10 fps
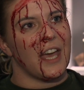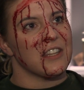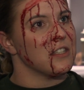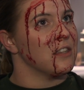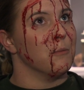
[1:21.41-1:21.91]

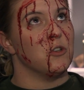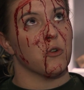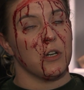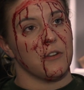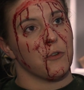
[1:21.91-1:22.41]
That's the
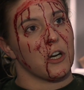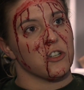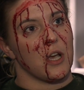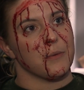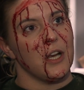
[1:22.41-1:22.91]
majority of what
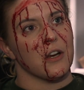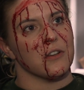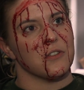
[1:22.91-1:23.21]
our jobs are.